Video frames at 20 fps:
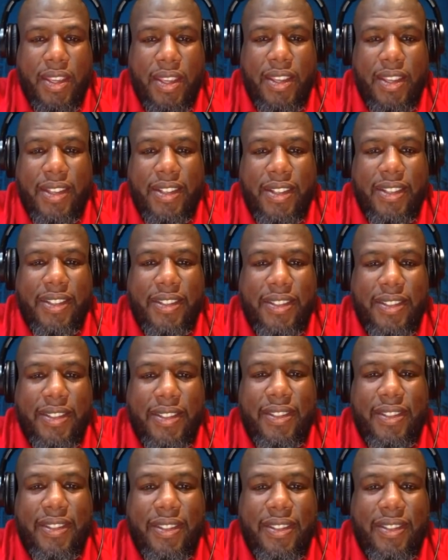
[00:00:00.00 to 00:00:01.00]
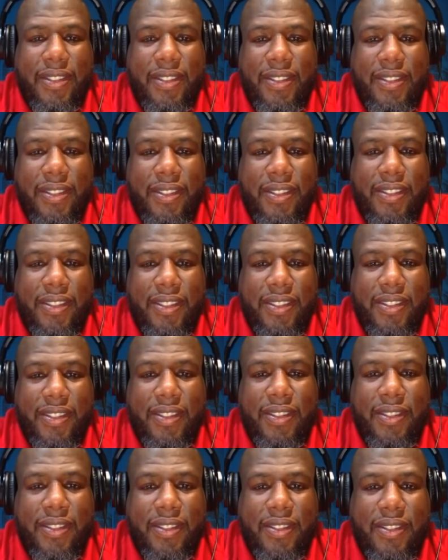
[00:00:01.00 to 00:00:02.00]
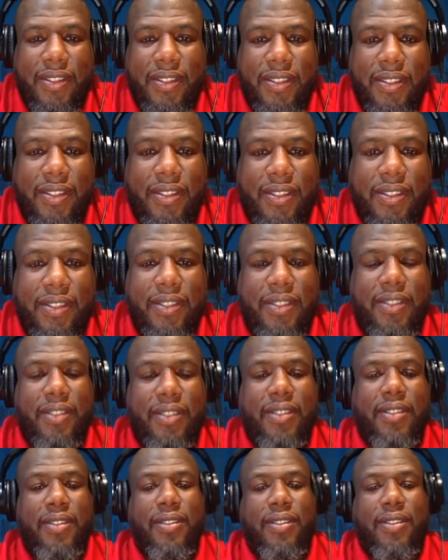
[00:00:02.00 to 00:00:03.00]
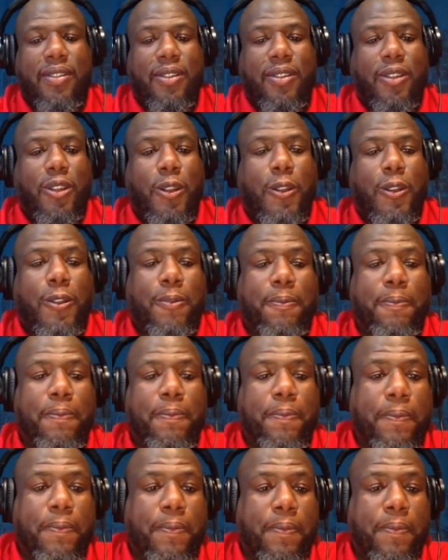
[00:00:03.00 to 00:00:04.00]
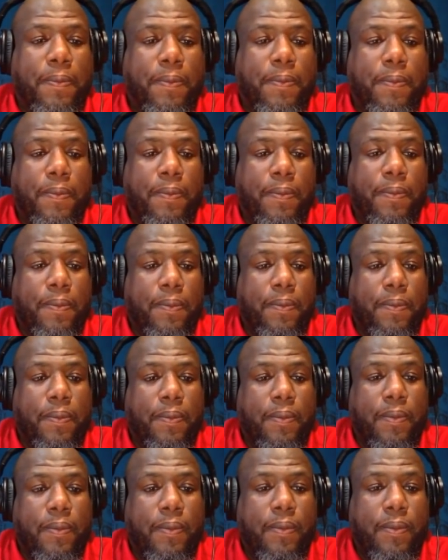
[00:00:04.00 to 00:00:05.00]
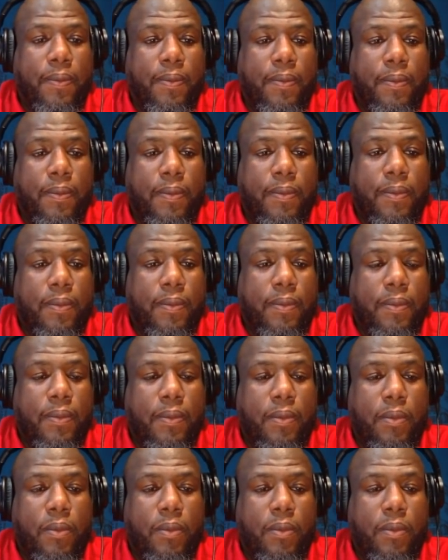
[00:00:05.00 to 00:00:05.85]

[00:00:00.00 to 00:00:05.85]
[no speech]